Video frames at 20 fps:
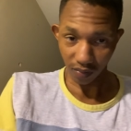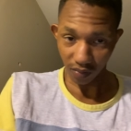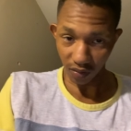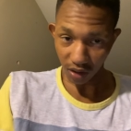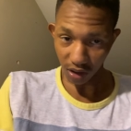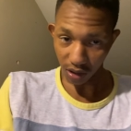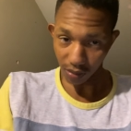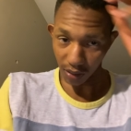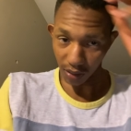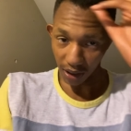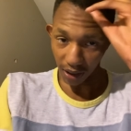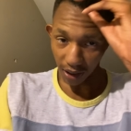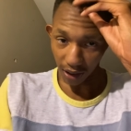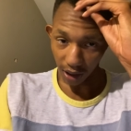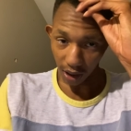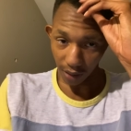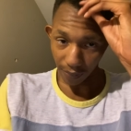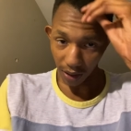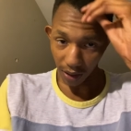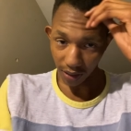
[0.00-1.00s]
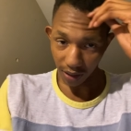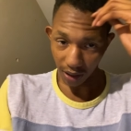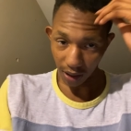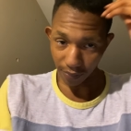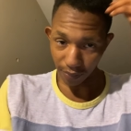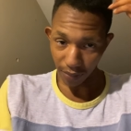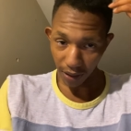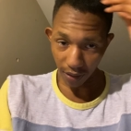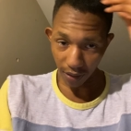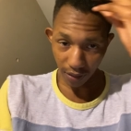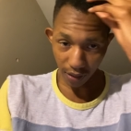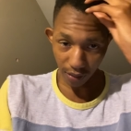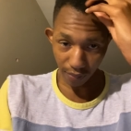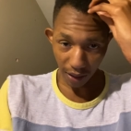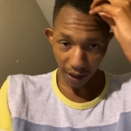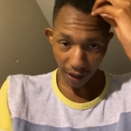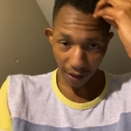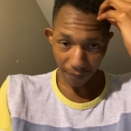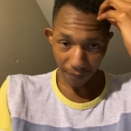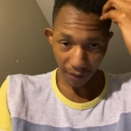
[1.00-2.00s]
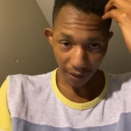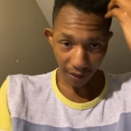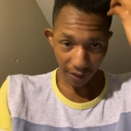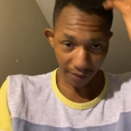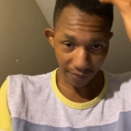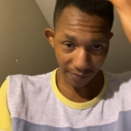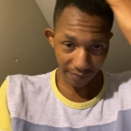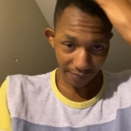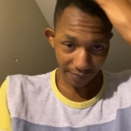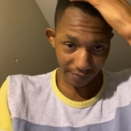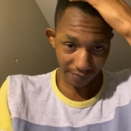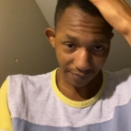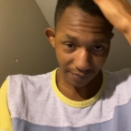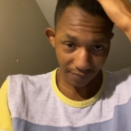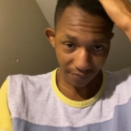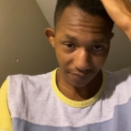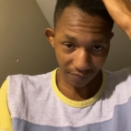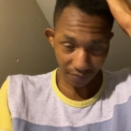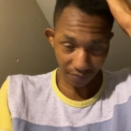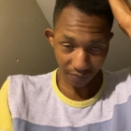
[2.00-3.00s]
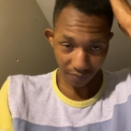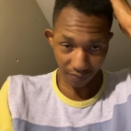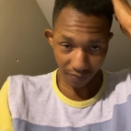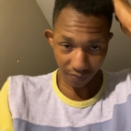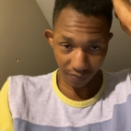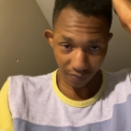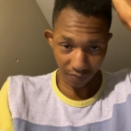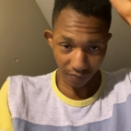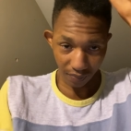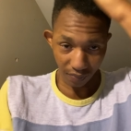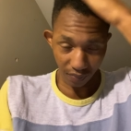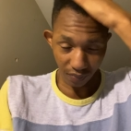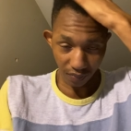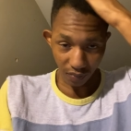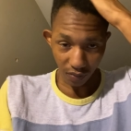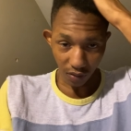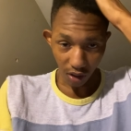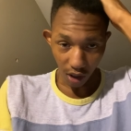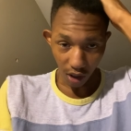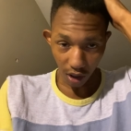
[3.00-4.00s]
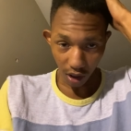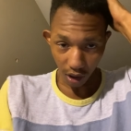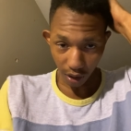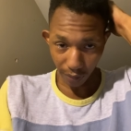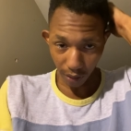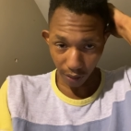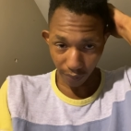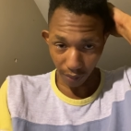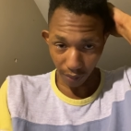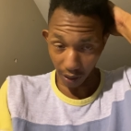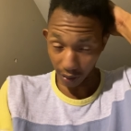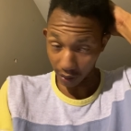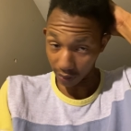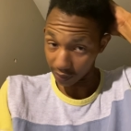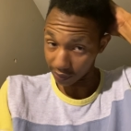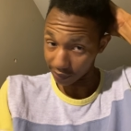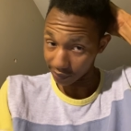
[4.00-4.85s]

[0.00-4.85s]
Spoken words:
To me, it could have been done better, in my opinion. It could have been better.